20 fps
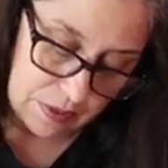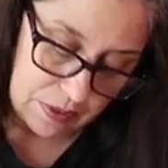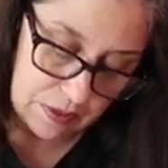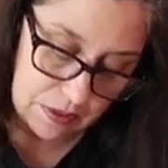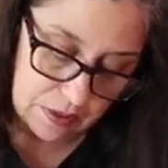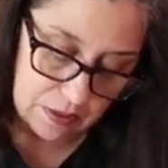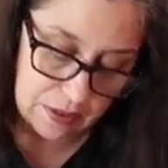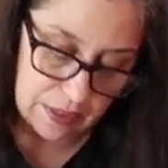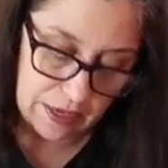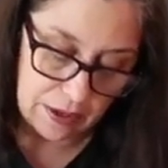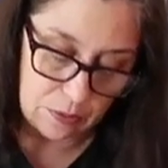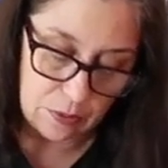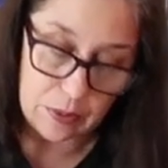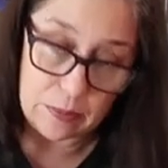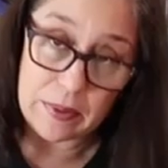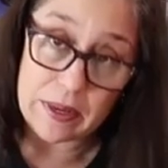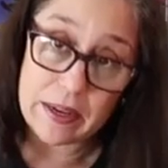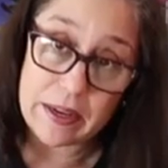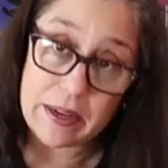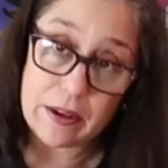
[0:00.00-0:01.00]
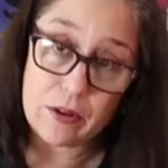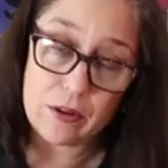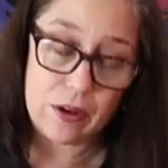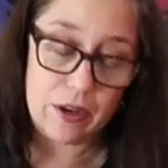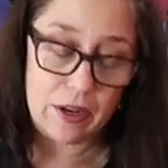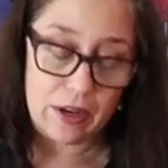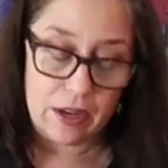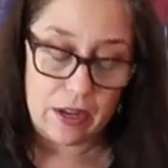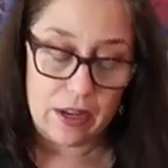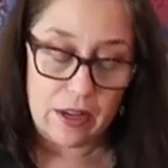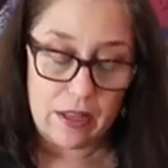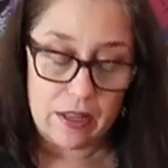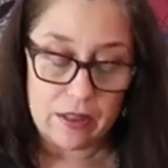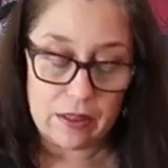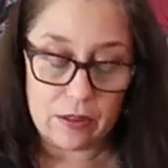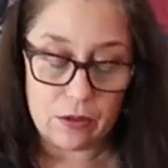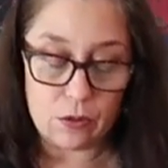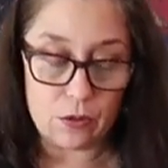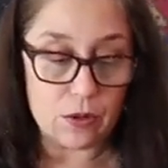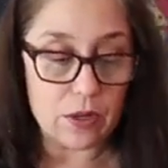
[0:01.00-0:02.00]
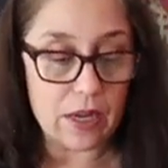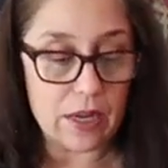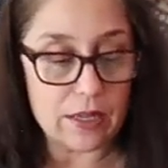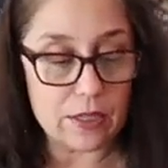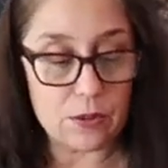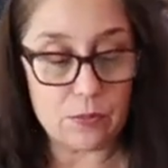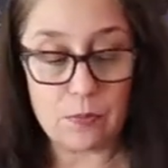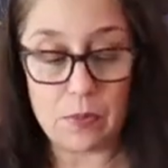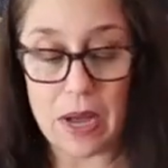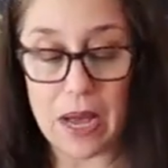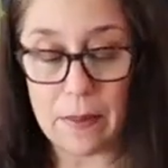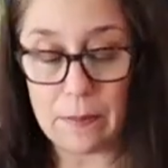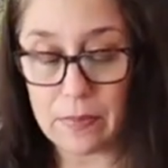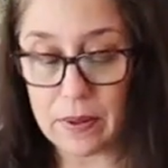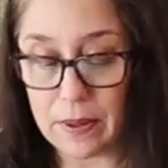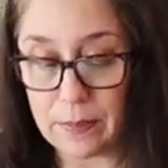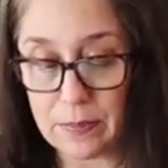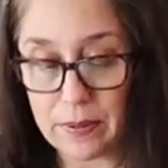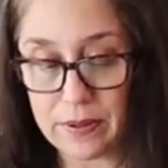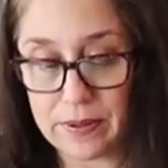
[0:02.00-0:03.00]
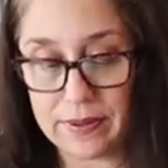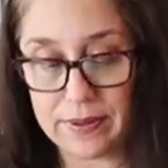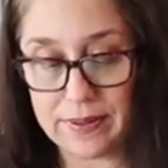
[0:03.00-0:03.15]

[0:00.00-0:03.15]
This is how we make our little guys pop up.